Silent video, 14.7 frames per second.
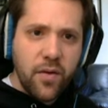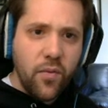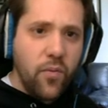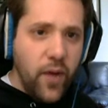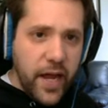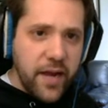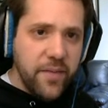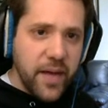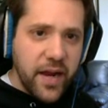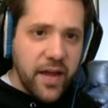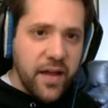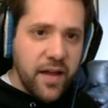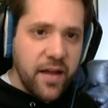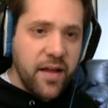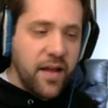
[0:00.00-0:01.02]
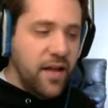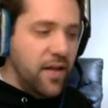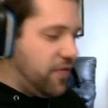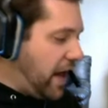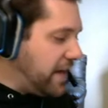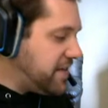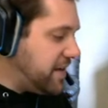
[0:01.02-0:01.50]
Wait a minute.
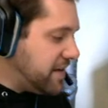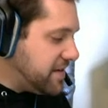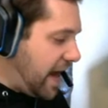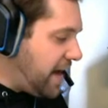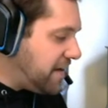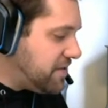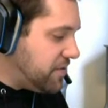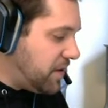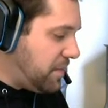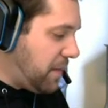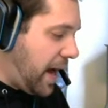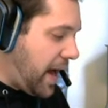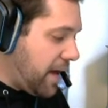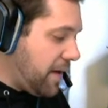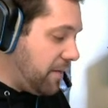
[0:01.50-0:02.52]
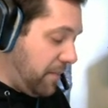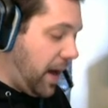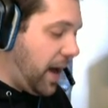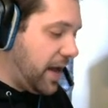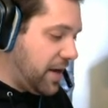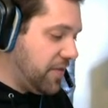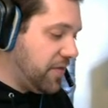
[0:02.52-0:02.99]
That's exactly what my
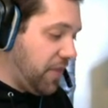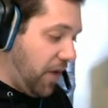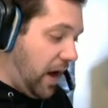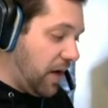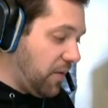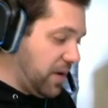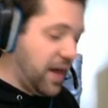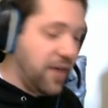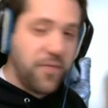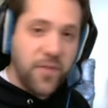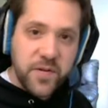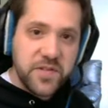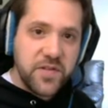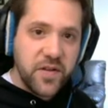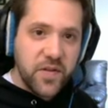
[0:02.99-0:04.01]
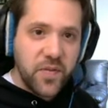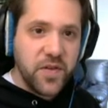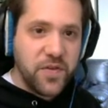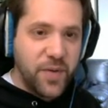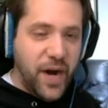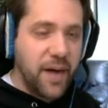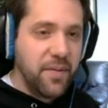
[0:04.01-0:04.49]
mind thought when I first looked at
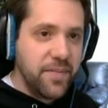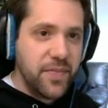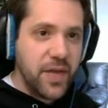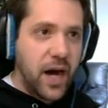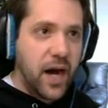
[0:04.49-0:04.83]
this problem